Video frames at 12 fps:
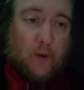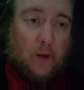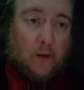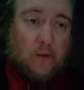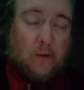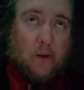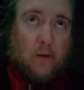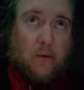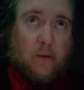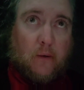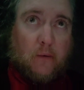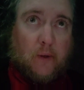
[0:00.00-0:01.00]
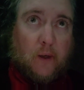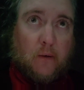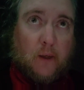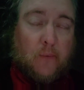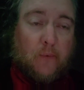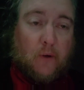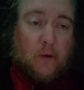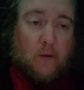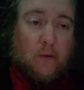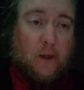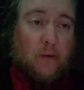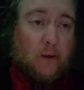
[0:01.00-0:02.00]
now it's downhill. They don't have
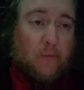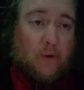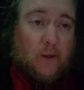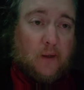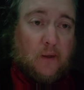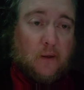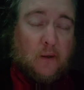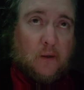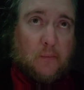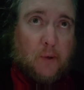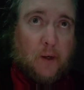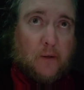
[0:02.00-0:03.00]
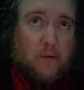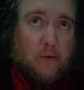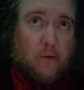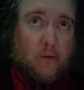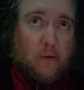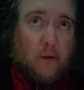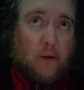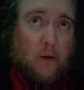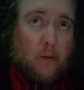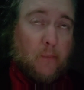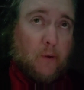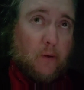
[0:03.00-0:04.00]
a decent
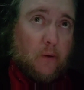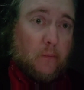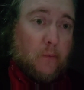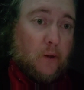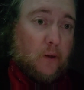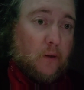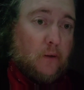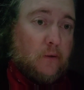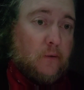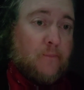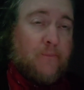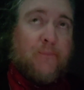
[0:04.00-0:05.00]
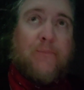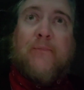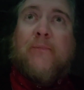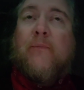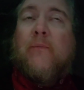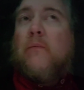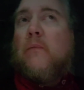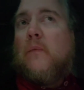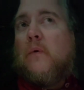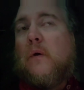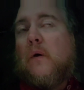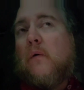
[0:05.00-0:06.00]
dispatcher among them, I guess.
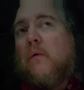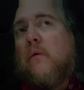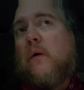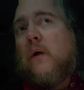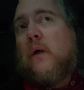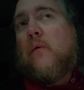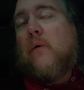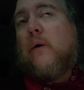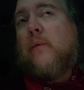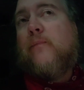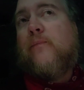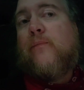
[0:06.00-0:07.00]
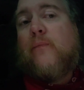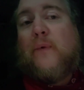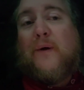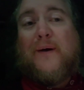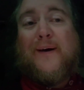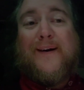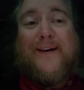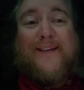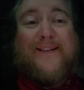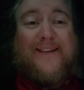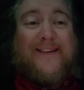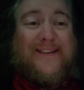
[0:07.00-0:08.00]
So anyway,
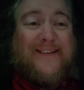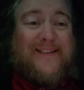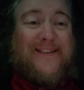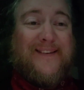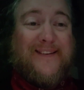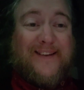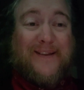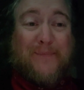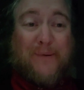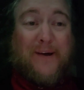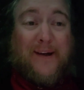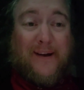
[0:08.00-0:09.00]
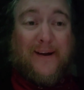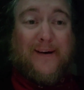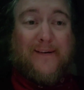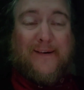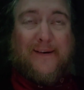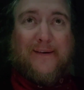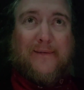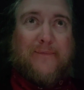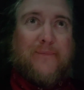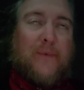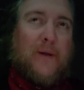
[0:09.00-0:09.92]
this is playing out, ain't it?